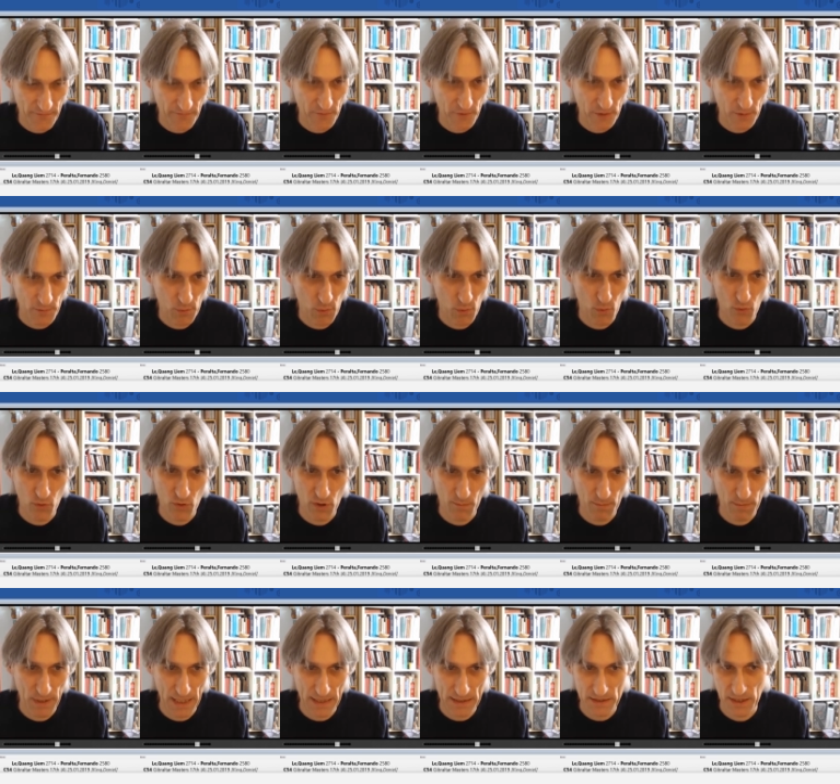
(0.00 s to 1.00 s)
from the pawn and
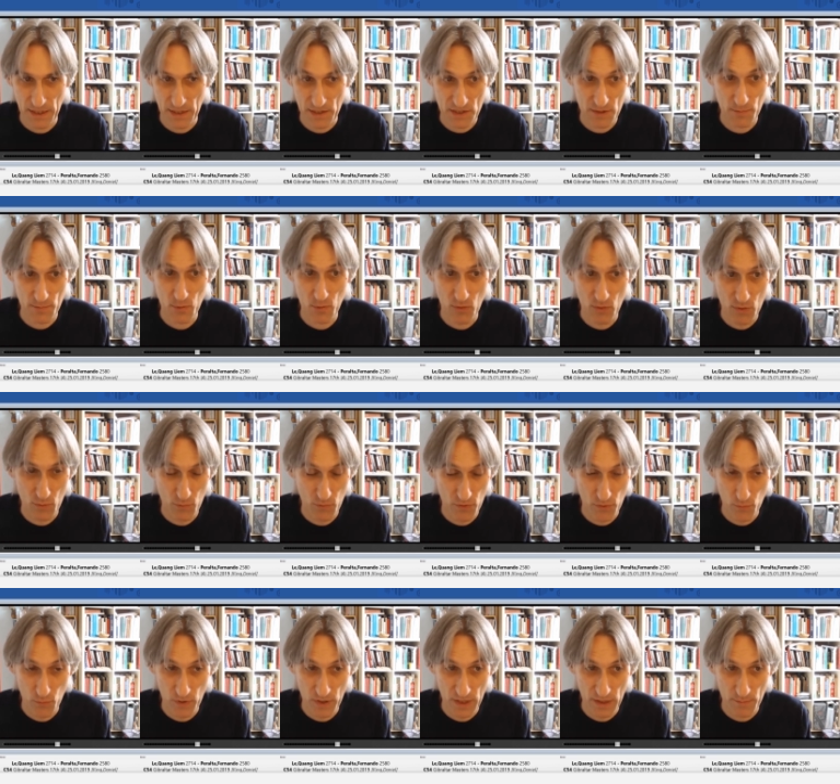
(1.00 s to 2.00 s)
black takes the pawn
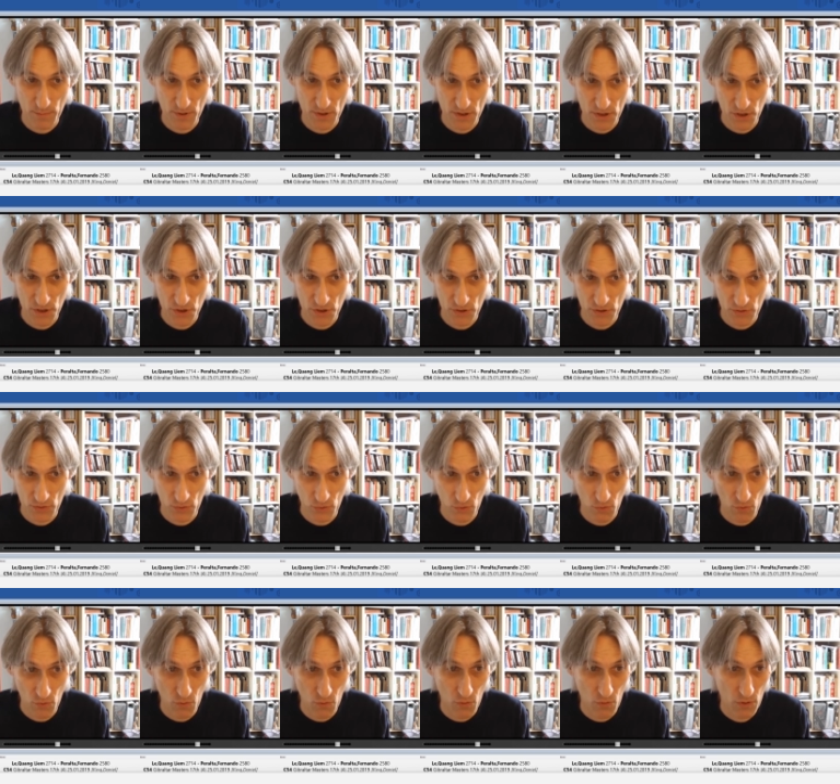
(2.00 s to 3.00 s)
with a winning position
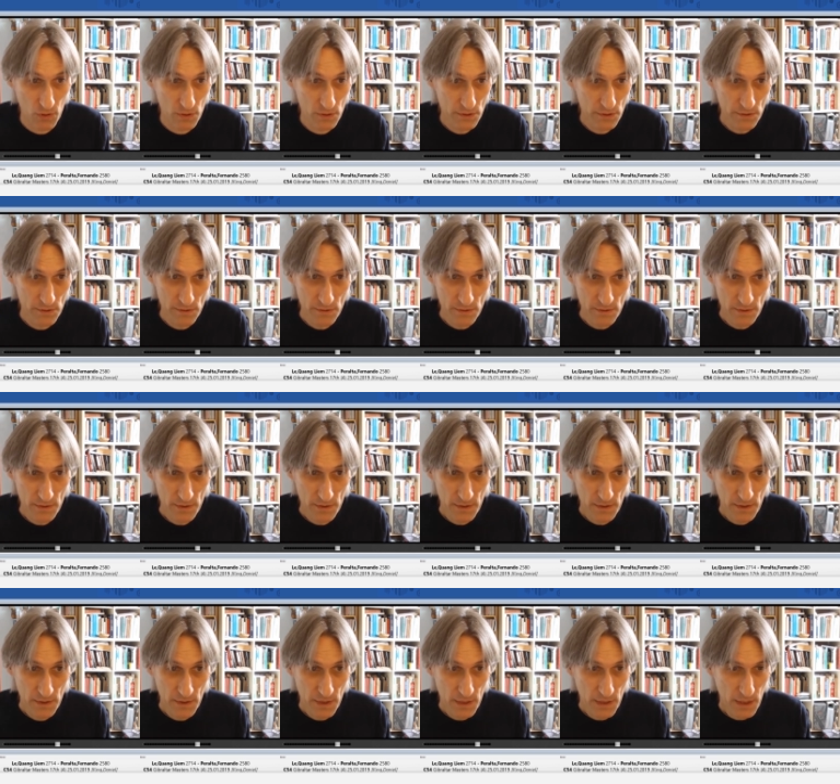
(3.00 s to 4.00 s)
or
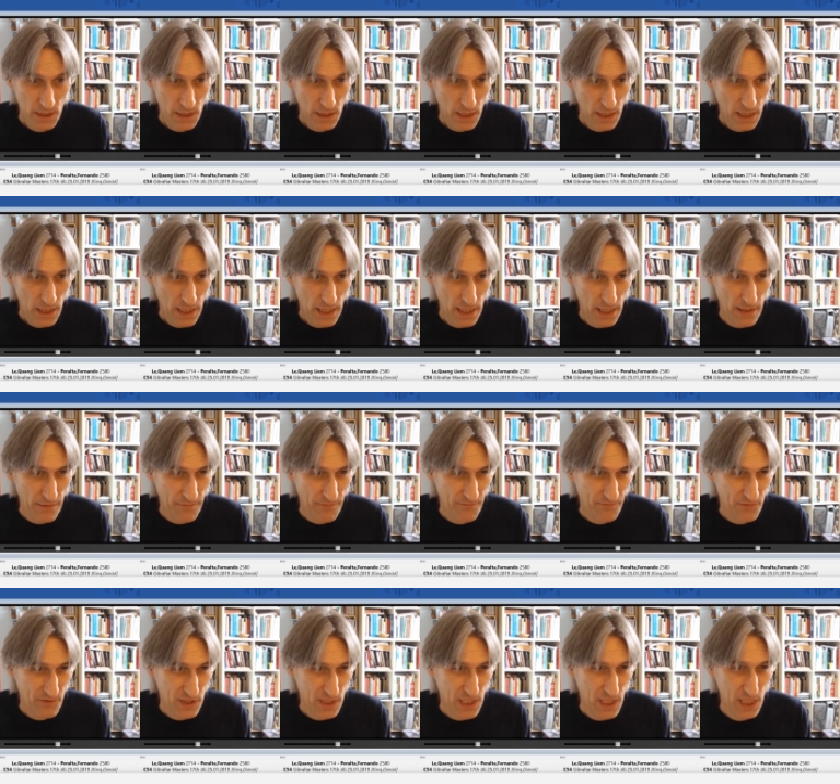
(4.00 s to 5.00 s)

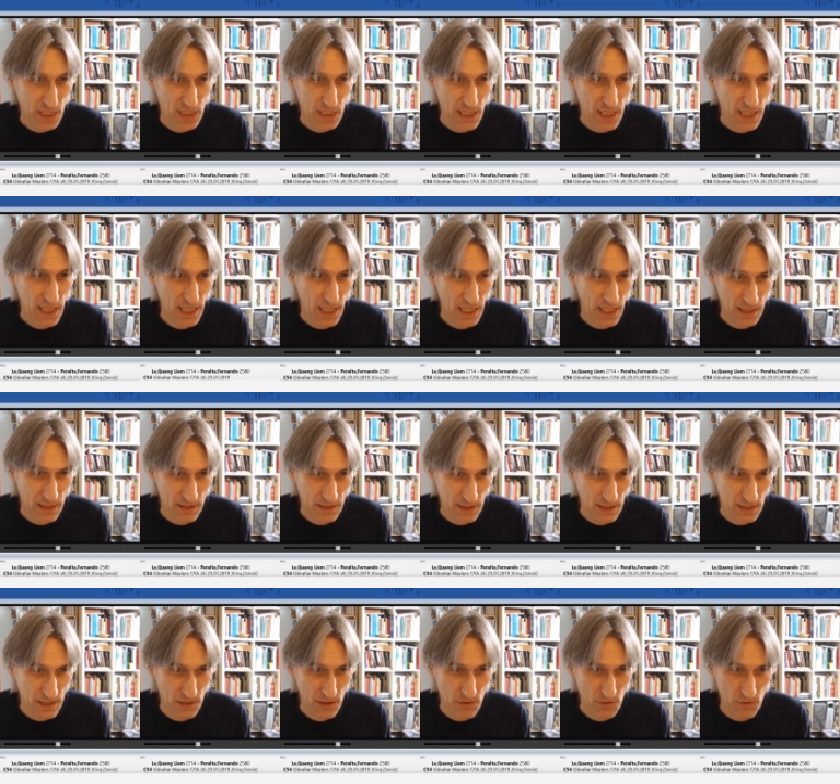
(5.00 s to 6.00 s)
if king here
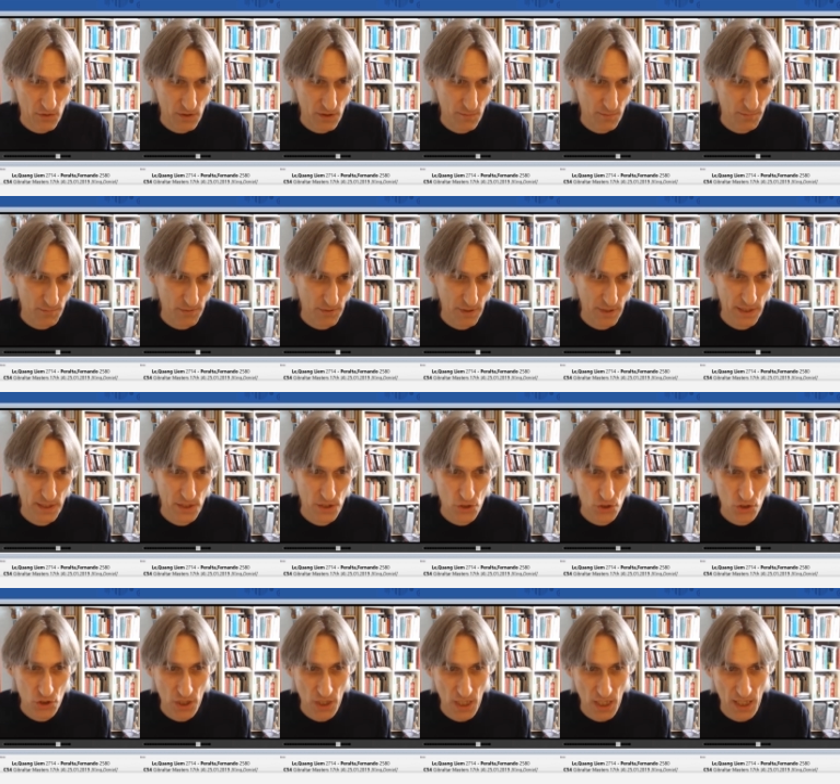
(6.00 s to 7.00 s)
then you can play
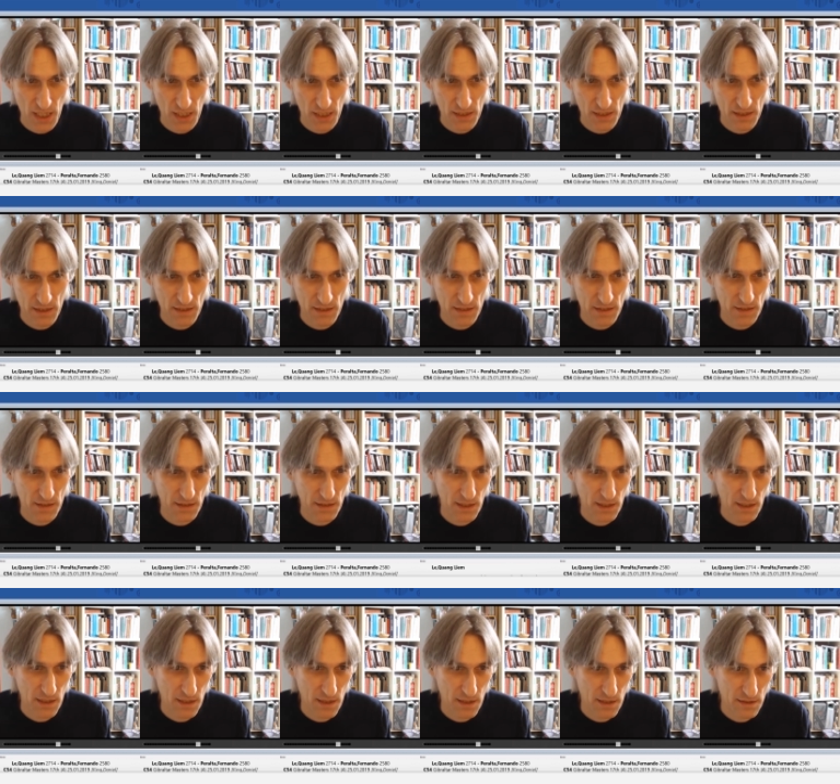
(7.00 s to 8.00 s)
check
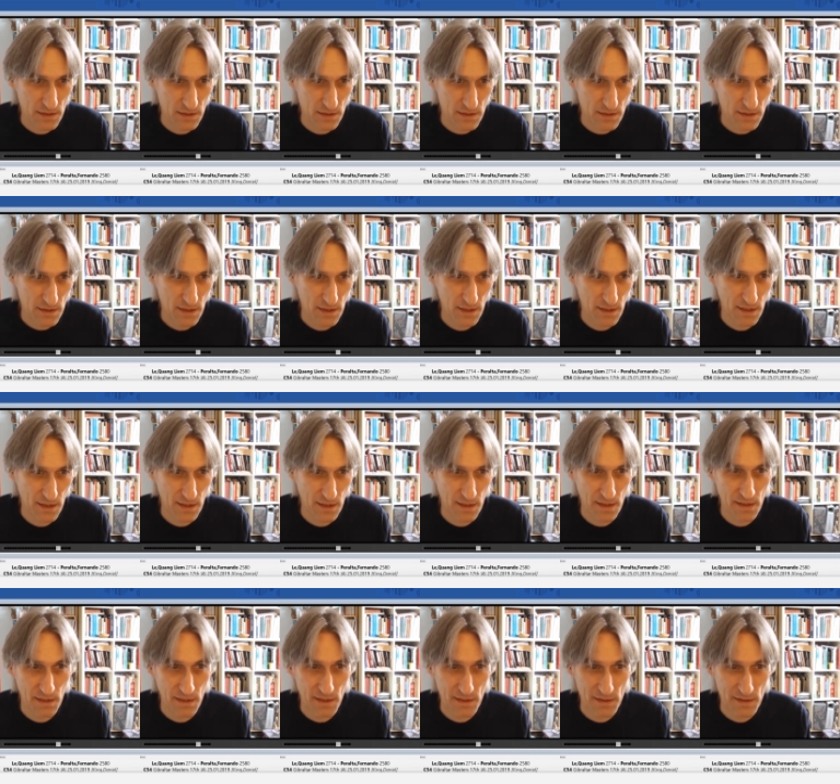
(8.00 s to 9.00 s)
and
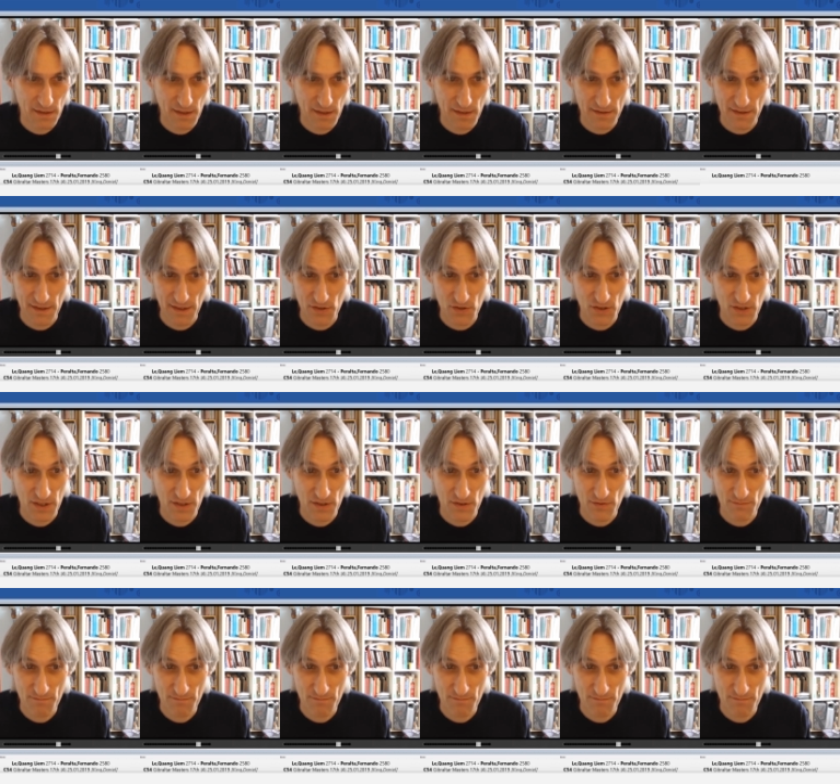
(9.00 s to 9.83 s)
here and that's actually